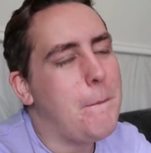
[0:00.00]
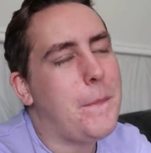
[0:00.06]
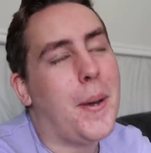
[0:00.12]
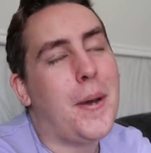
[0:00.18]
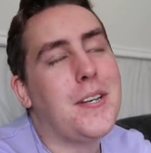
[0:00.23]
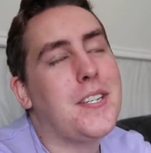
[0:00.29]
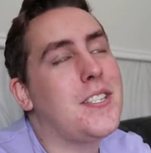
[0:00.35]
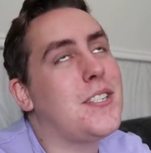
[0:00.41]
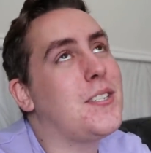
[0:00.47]

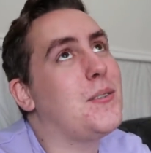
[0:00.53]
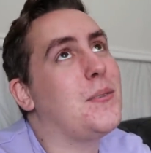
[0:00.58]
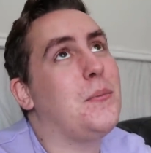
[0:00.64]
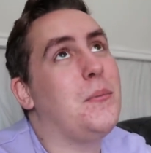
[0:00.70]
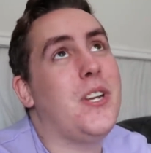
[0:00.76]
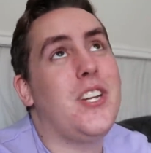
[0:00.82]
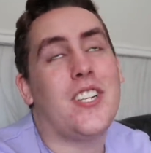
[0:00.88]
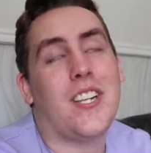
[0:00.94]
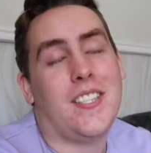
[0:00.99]
but
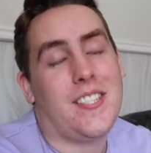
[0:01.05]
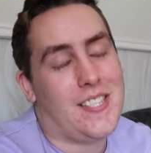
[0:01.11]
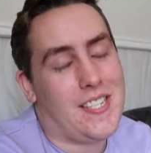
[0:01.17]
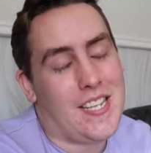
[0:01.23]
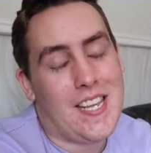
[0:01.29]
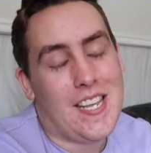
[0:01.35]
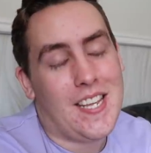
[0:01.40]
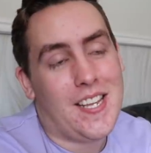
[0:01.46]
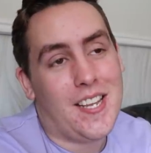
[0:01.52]
we shall
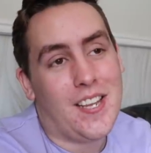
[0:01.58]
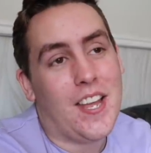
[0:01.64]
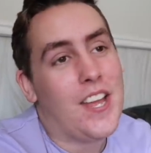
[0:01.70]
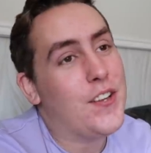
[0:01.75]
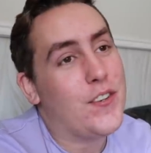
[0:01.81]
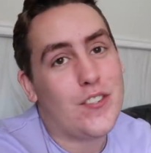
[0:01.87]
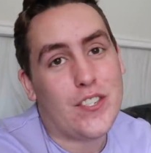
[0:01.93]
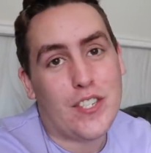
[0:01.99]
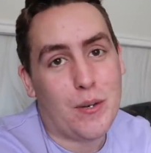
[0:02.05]
see
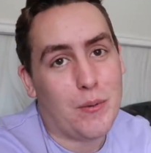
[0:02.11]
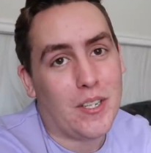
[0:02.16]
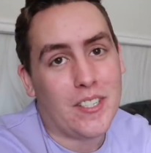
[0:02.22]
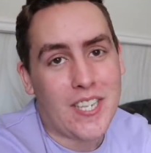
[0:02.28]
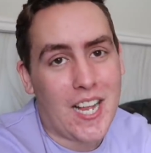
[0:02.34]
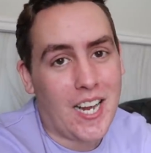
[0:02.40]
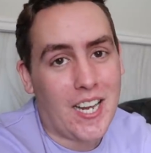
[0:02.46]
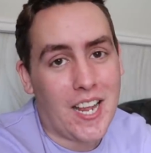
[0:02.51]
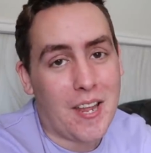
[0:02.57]
if she will
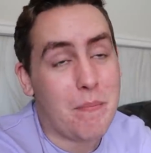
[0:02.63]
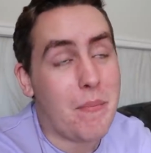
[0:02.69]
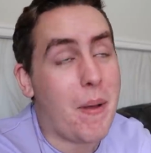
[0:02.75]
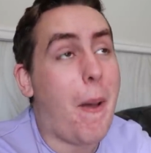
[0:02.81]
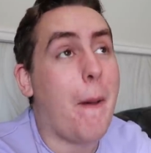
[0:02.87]
tell him.